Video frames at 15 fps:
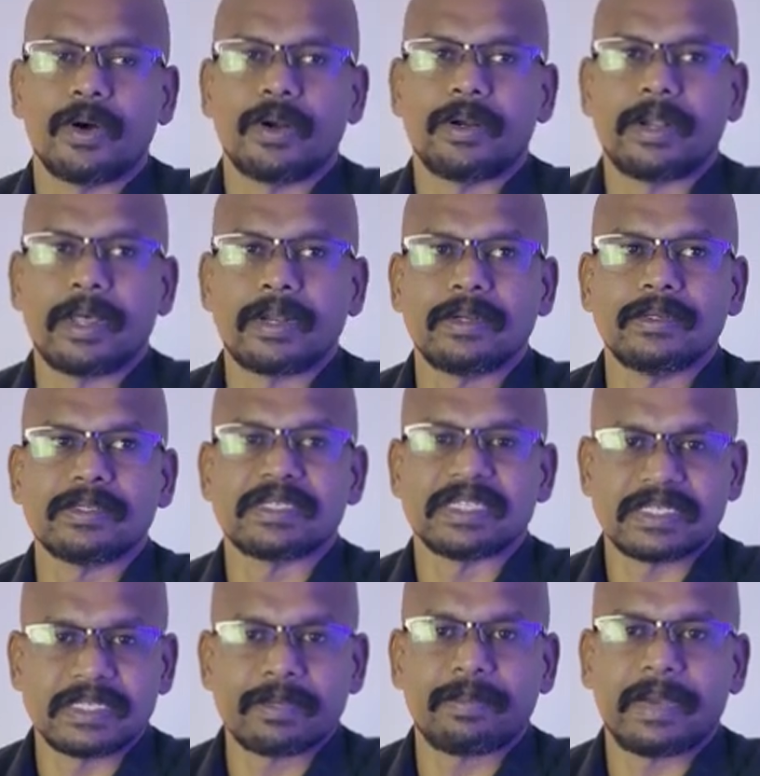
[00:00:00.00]
done
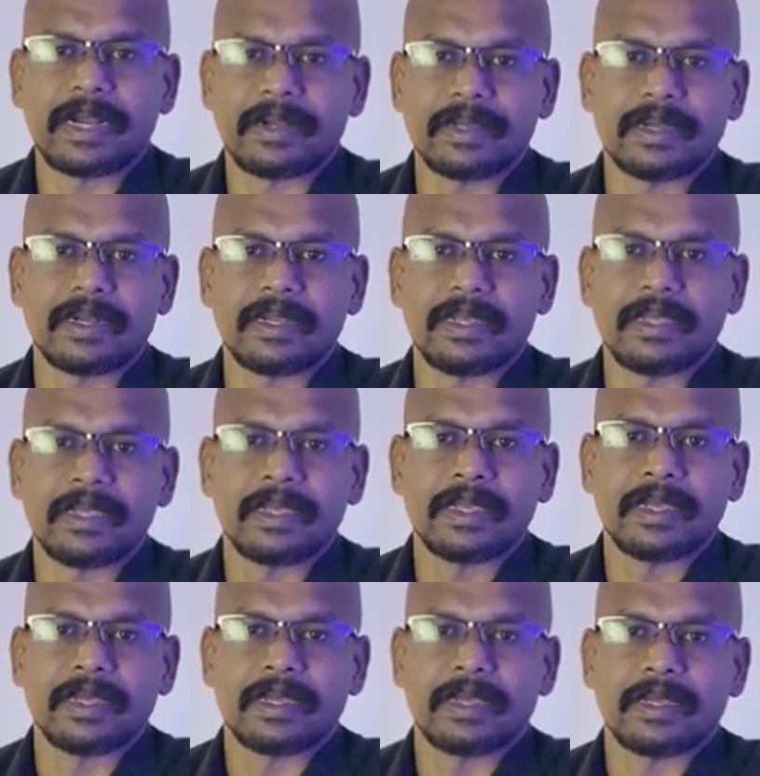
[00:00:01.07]
systematically,
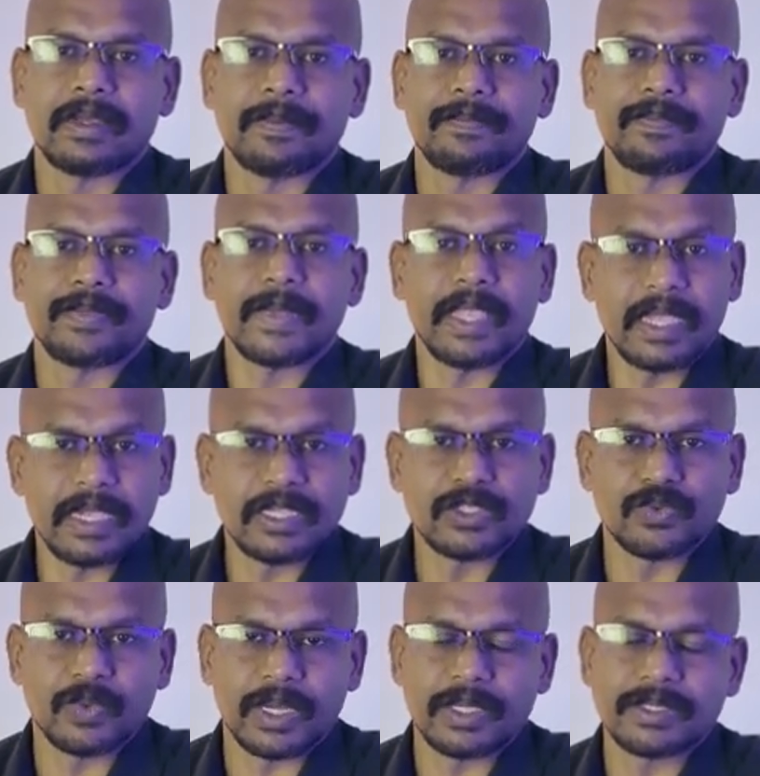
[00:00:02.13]
age
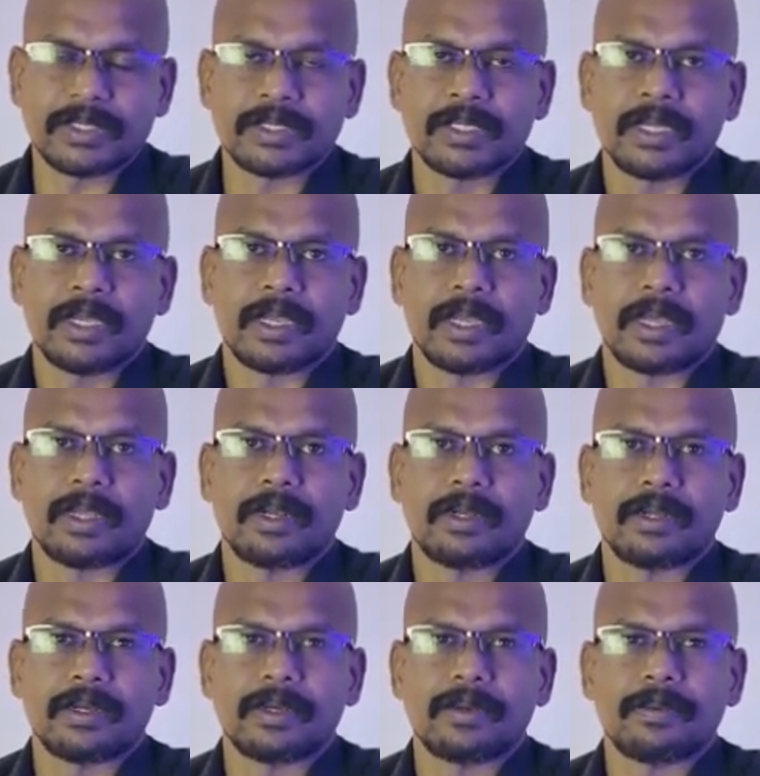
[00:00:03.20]
wise, and
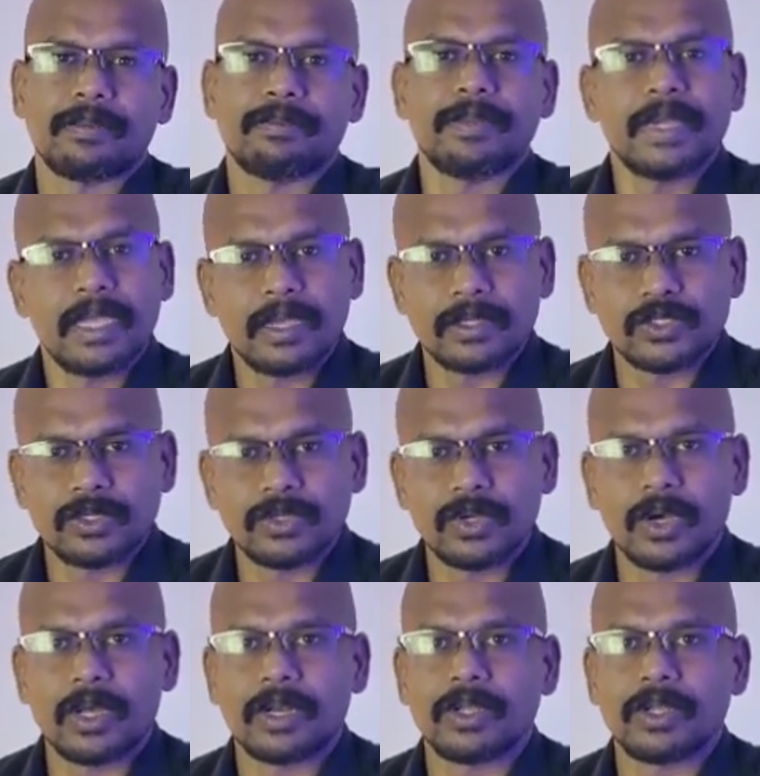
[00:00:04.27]
make sure